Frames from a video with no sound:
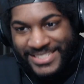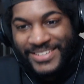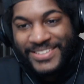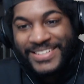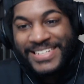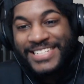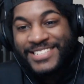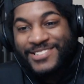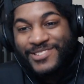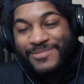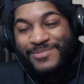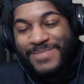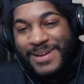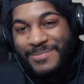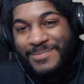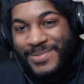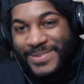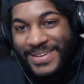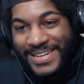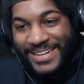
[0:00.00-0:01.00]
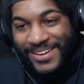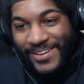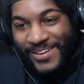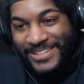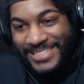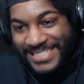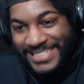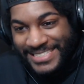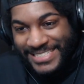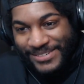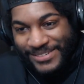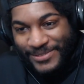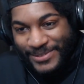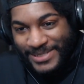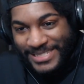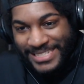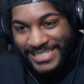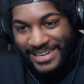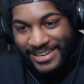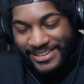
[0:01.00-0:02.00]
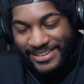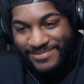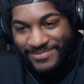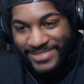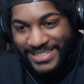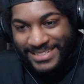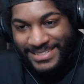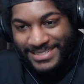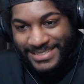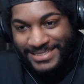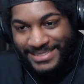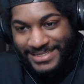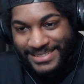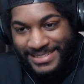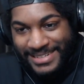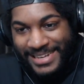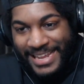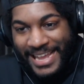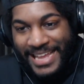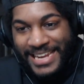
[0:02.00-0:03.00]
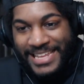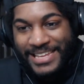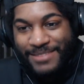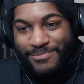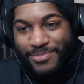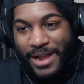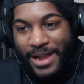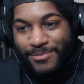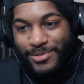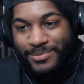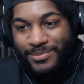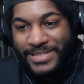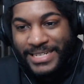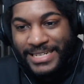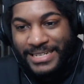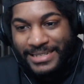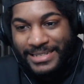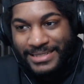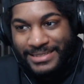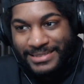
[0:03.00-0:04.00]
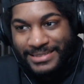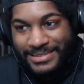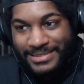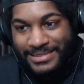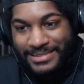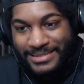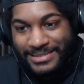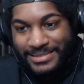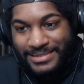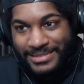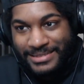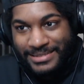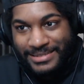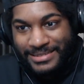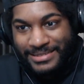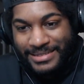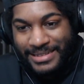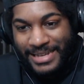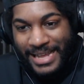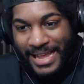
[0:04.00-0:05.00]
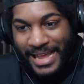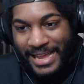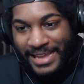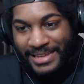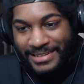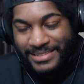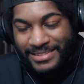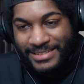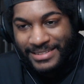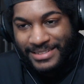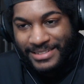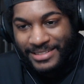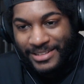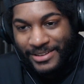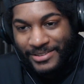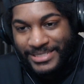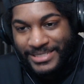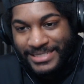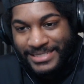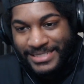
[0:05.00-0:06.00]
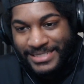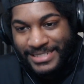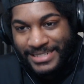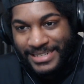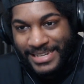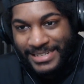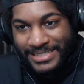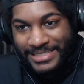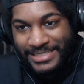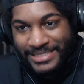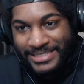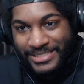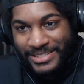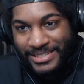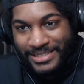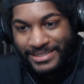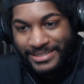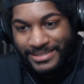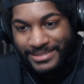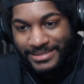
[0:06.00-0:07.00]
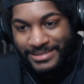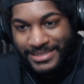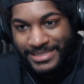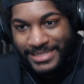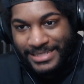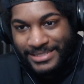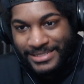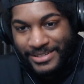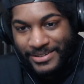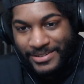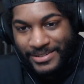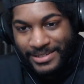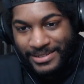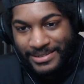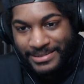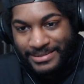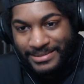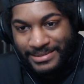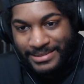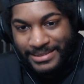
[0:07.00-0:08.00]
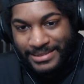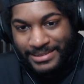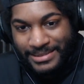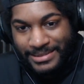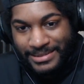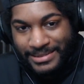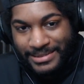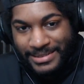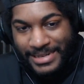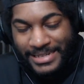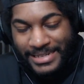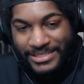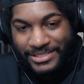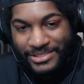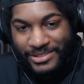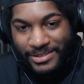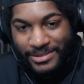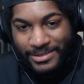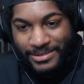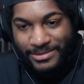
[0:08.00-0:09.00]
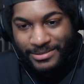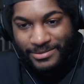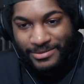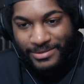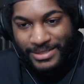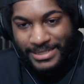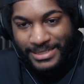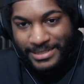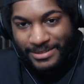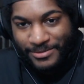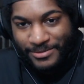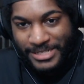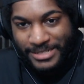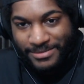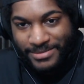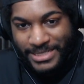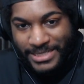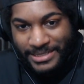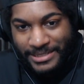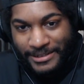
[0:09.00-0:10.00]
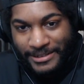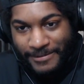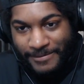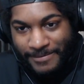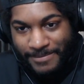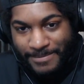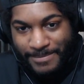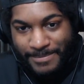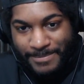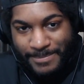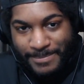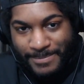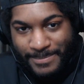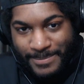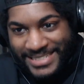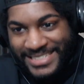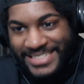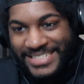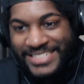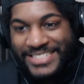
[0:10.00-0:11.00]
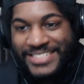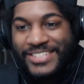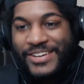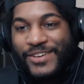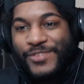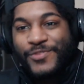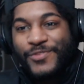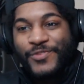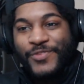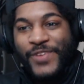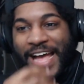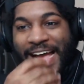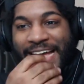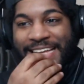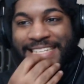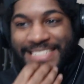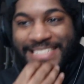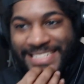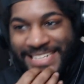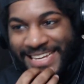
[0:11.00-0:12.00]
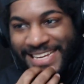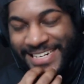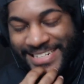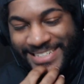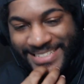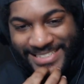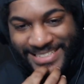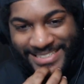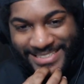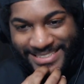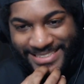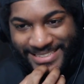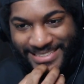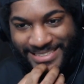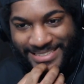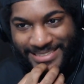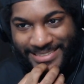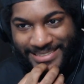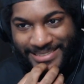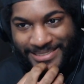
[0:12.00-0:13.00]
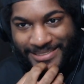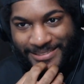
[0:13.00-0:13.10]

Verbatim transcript: So he's remembering all these different timelines, and he probably had the closest connection to Satoko, next to Rika, maybe. This is so fascinating, dude.